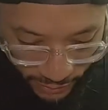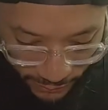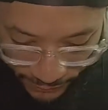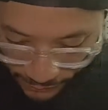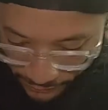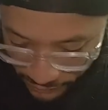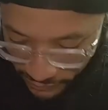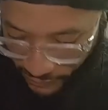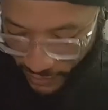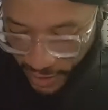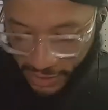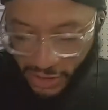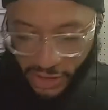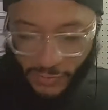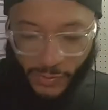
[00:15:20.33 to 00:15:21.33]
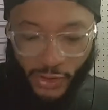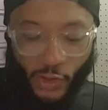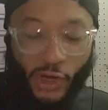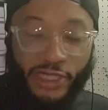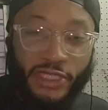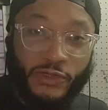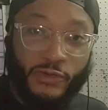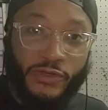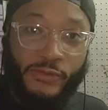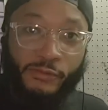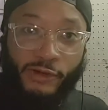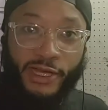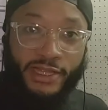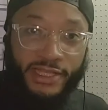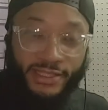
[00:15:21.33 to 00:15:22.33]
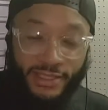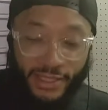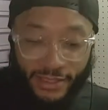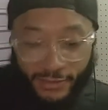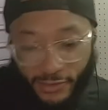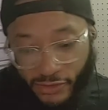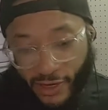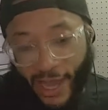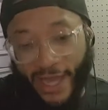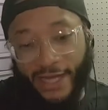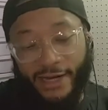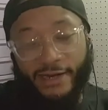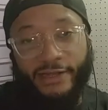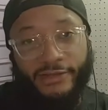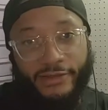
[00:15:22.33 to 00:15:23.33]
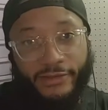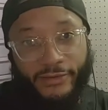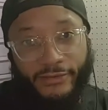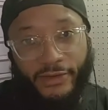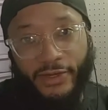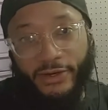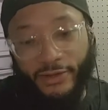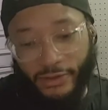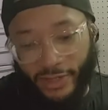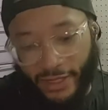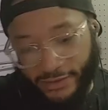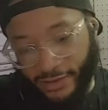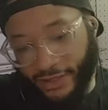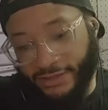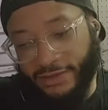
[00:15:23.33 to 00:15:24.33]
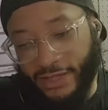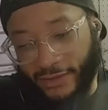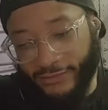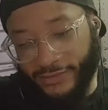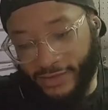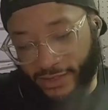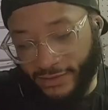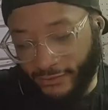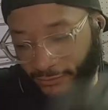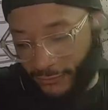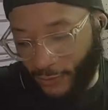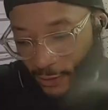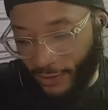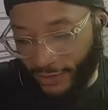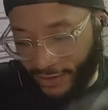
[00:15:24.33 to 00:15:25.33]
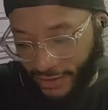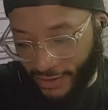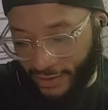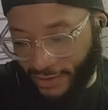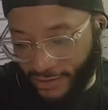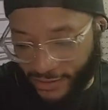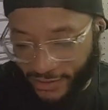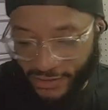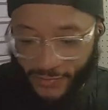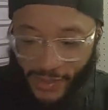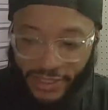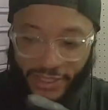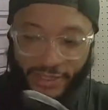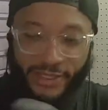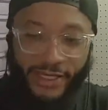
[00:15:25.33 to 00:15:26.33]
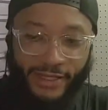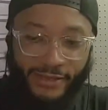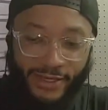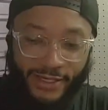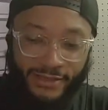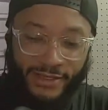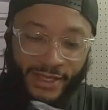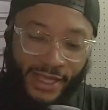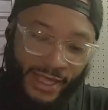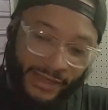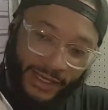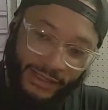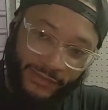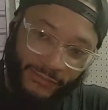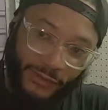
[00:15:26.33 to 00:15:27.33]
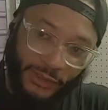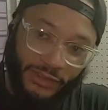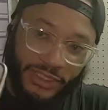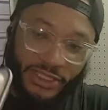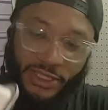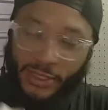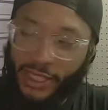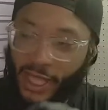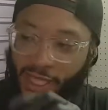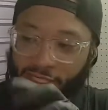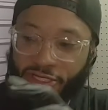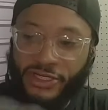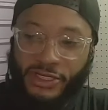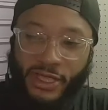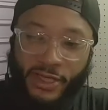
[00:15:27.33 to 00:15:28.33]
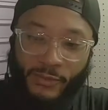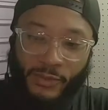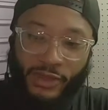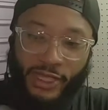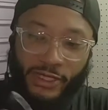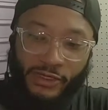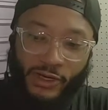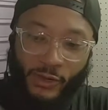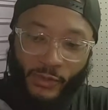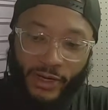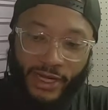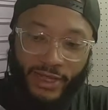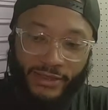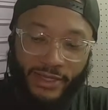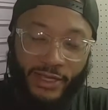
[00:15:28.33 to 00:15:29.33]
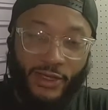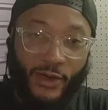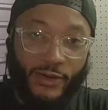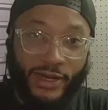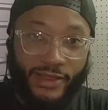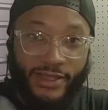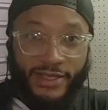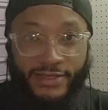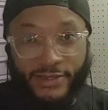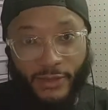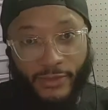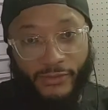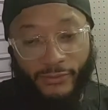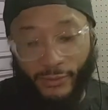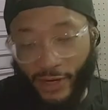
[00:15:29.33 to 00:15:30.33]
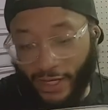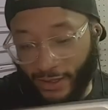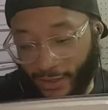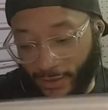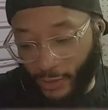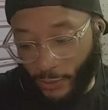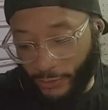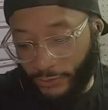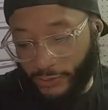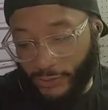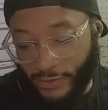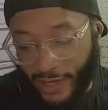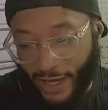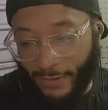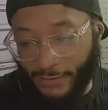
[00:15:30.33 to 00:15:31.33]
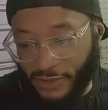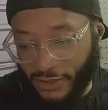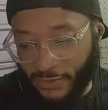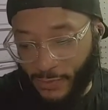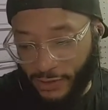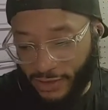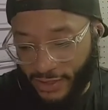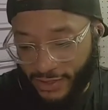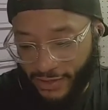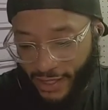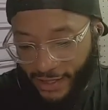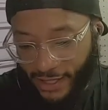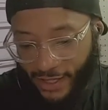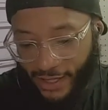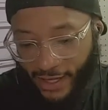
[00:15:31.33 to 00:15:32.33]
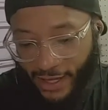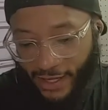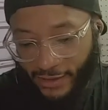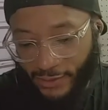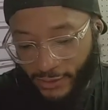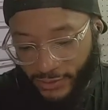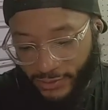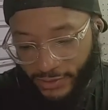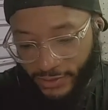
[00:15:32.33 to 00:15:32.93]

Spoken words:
And just be cautious when you bring this in, dragging it under the vehicle, that like stuff doesn't fall into this, especially in this. Like the filter should catch, but like you don't want anything going in this. So before I go do that, I'm just put this like at an angle